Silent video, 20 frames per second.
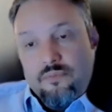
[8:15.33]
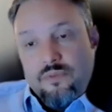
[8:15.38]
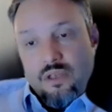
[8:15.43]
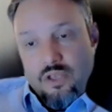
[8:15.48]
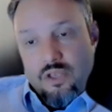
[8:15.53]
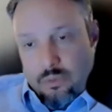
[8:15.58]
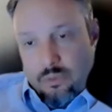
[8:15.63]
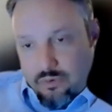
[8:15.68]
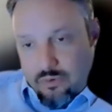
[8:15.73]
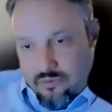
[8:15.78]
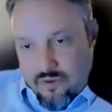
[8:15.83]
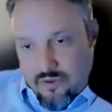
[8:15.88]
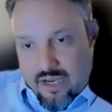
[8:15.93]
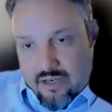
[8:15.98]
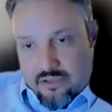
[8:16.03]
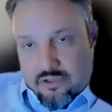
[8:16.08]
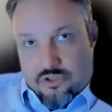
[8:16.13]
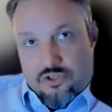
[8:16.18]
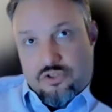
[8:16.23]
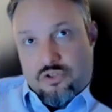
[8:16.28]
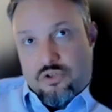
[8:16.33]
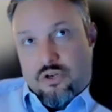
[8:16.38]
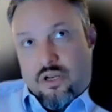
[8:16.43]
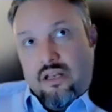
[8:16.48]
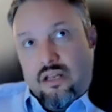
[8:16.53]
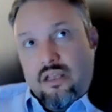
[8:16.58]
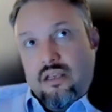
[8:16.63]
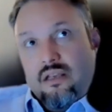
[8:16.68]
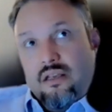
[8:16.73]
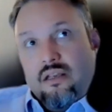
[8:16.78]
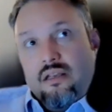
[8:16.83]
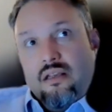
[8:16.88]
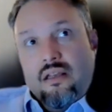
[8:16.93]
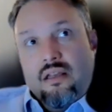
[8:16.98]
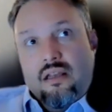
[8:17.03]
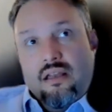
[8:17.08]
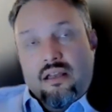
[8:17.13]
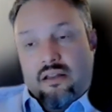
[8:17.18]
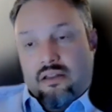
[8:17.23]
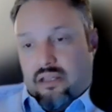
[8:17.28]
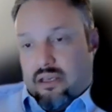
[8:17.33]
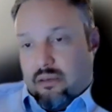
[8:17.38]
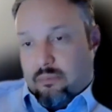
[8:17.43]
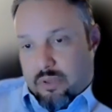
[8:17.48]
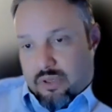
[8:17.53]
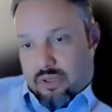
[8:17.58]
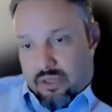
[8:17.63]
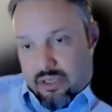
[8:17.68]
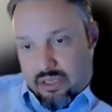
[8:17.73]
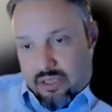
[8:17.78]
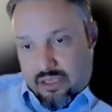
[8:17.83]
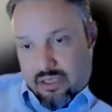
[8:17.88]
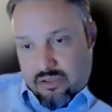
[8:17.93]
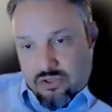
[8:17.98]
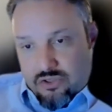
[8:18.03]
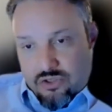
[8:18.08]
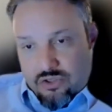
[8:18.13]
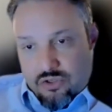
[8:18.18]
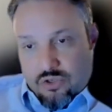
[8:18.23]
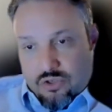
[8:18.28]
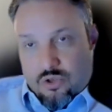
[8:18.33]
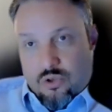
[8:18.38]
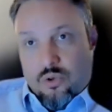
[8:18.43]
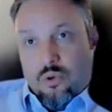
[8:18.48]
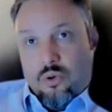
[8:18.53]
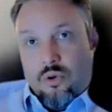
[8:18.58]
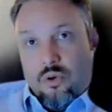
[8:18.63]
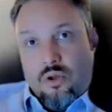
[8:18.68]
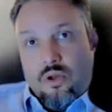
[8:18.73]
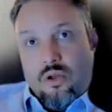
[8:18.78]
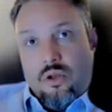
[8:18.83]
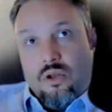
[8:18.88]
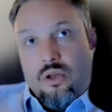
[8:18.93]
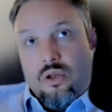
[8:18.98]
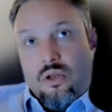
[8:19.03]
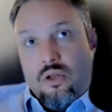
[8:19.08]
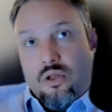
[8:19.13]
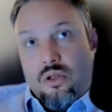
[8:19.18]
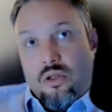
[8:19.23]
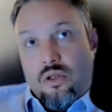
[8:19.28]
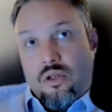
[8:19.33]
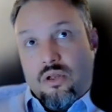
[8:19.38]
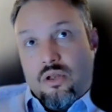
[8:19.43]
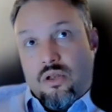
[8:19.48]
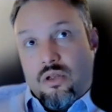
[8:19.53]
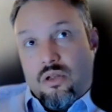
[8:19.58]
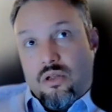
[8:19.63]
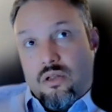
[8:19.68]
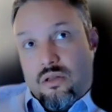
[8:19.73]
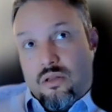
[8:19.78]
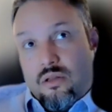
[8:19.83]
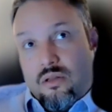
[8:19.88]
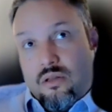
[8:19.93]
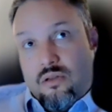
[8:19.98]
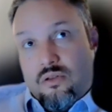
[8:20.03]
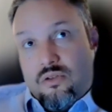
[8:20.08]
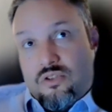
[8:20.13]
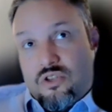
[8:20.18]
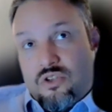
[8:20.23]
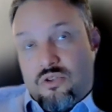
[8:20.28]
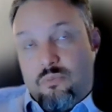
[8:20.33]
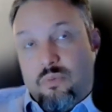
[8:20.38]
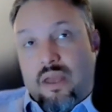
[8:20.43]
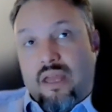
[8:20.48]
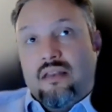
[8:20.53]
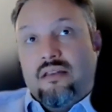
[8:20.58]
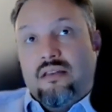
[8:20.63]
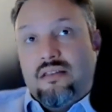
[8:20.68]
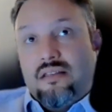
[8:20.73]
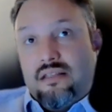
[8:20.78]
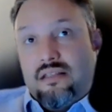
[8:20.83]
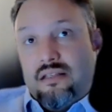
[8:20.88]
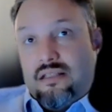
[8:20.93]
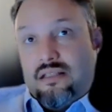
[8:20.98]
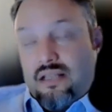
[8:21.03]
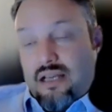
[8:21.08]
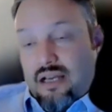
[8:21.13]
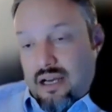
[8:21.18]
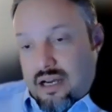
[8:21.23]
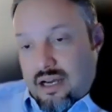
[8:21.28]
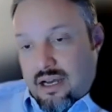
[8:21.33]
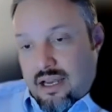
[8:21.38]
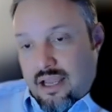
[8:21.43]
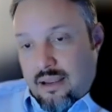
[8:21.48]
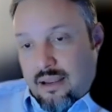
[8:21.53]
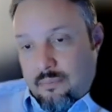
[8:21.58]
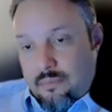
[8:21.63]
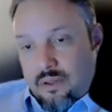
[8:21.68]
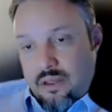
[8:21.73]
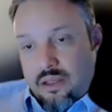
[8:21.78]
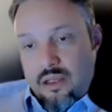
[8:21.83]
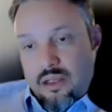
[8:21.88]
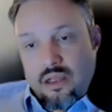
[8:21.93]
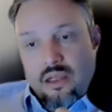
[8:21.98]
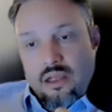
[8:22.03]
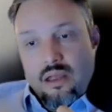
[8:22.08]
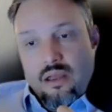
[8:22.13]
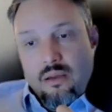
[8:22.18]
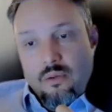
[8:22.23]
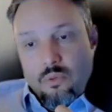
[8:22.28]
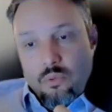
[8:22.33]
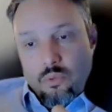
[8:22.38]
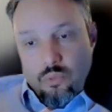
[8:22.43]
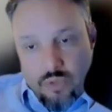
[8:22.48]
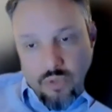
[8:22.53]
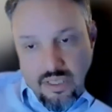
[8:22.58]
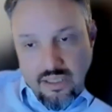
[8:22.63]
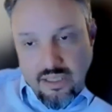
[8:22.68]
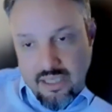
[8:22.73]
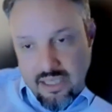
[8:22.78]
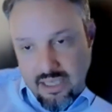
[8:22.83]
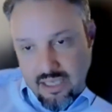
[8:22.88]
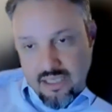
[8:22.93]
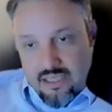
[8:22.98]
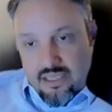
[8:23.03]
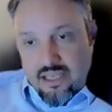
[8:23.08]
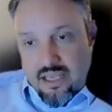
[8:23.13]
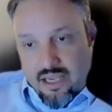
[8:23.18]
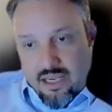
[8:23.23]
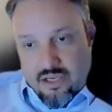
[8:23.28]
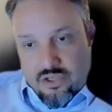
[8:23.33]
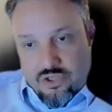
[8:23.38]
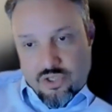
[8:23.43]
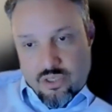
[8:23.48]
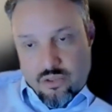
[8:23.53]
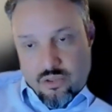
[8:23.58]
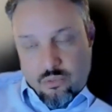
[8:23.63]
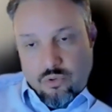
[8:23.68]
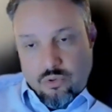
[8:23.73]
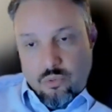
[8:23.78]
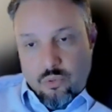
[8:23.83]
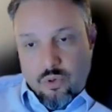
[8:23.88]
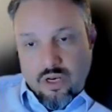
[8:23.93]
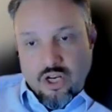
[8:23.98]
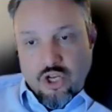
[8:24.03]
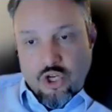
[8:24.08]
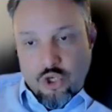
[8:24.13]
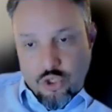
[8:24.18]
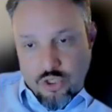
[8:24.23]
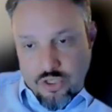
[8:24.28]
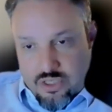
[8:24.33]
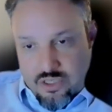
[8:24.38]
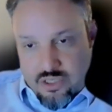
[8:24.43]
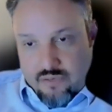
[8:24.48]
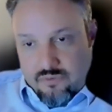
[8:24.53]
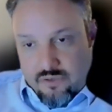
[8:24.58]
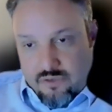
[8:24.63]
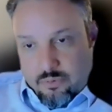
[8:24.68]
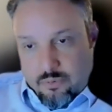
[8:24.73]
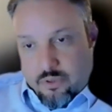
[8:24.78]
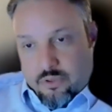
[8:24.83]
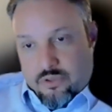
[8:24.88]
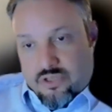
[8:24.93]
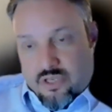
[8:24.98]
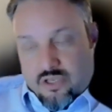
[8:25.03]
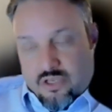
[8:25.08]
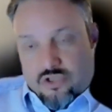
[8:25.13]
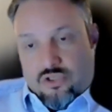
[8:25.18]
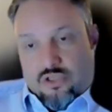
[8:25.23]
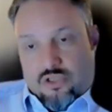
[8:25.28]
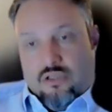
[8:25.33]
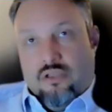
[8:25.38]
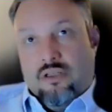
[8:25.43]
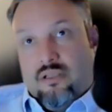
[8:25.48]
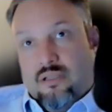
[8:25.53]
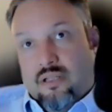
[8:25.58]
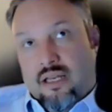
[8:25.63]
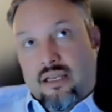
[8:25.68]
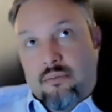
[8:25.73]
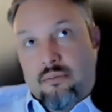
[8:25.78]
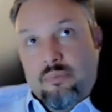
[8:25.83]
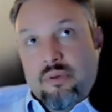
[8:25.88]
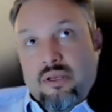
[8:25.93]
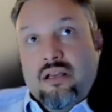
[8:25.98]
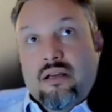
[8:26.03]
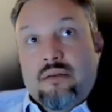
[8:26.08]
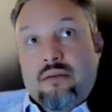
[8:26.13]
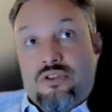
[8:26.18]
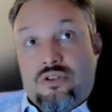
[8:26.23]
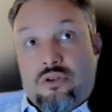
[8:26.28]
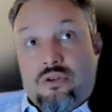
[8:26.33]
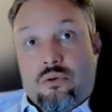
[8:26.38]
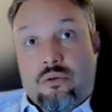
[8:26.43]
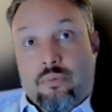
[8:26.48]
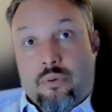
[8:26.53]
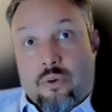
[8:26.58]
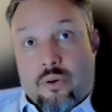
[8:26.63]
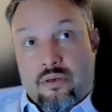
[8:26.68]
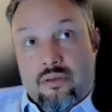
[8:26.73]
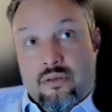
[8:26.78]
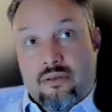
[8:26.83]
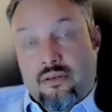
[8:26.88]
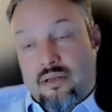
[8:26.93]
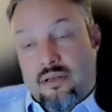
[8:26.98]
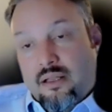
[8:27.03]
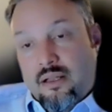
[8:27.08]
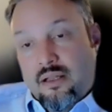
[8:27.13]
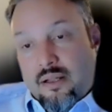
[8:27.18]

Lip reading: human factors training, and the ability to spend time really engaging with what a good safety process should look like becomes so important.